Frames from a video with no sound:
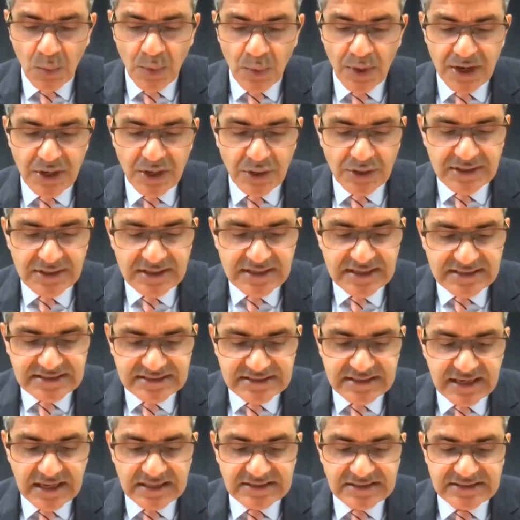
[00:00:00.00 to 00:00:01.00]
we're here to
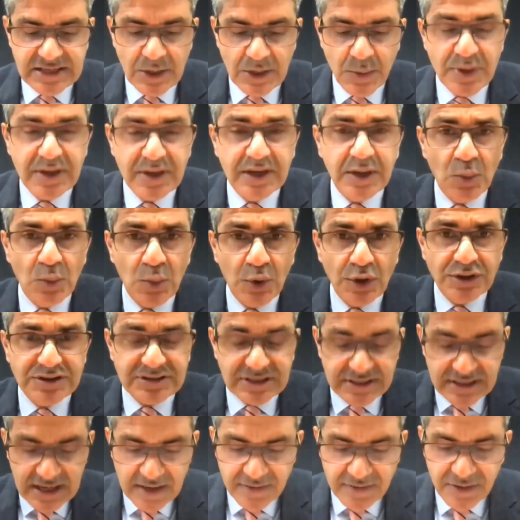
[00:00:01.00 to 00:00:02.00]
discuss how we can work
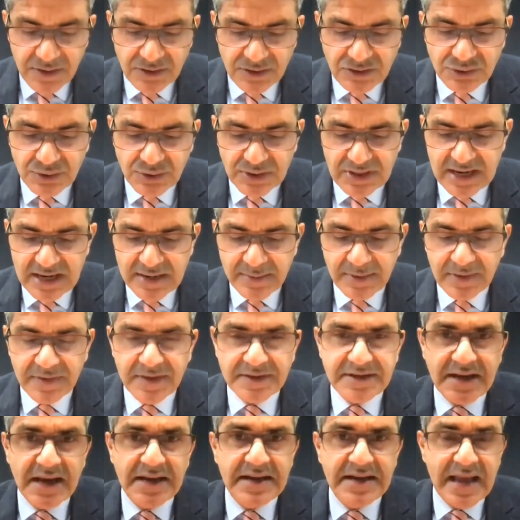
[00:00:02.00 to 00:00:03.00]
together to enable
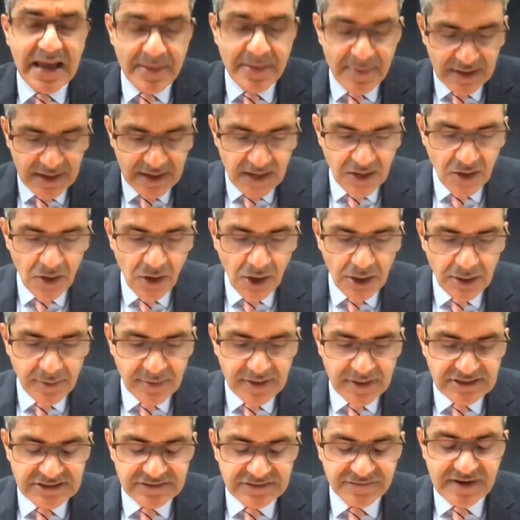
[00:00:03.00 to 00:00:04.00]
the dynamic
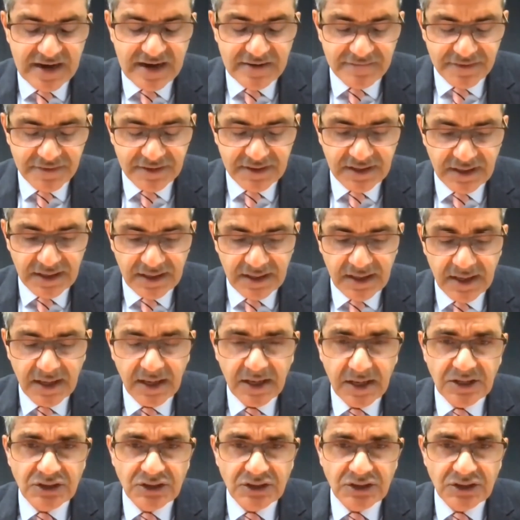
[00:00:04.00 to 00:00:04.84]
economies of Africa